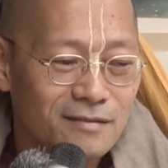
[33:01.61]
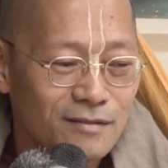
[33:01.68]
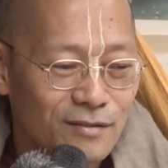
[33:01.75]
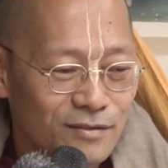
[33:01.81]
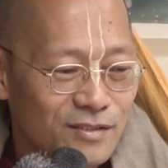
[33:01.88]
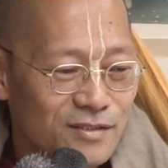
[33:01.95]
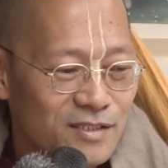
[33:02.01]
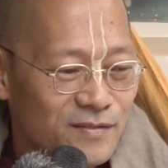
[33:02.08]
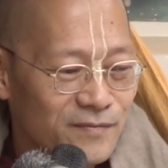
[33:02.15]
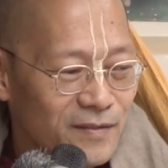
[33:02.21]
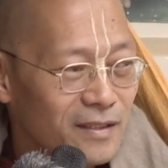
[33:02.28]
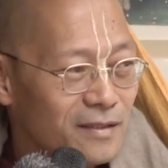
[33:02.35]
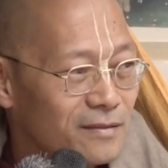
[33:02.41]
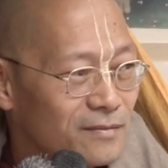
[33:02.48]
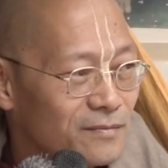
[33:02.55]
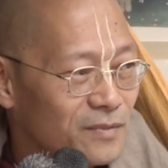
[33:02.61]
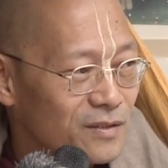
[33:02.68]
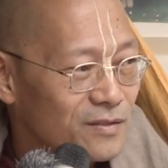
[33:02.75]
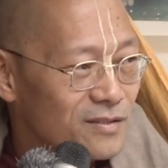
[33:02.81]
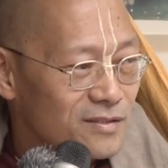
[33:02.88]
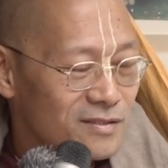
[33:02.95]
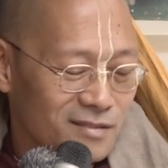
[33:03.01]
lotus feet
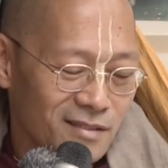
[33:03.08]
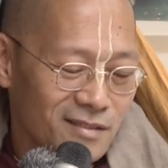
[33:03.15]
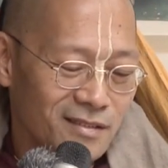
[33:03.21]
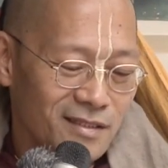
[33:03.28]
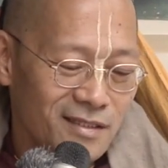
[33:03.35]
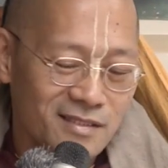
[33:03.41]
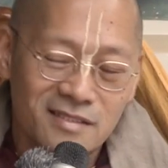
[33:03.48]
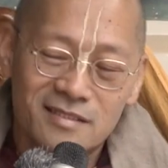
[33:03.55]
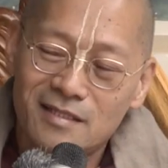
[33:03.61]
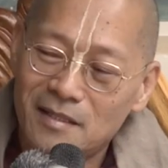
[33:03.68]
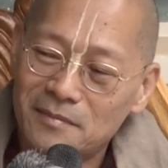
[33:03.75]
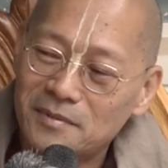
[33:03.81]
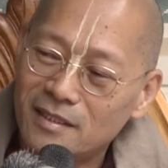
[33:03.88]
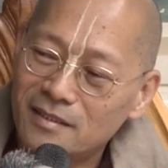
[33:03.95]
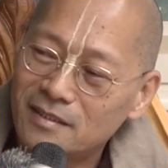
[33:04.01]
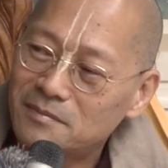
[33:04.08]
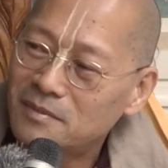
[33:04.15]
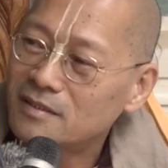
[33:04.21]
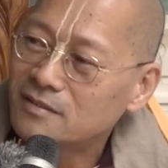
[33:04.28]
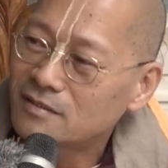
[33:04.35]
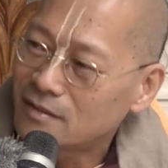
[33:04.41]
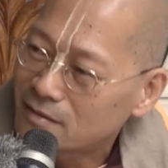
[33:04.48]
because he stepped on the
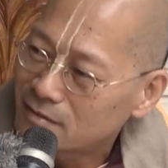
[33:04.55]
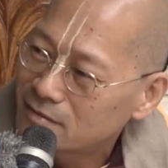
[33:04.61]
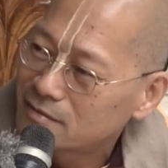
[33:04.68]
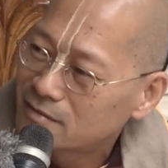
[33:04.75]
butter.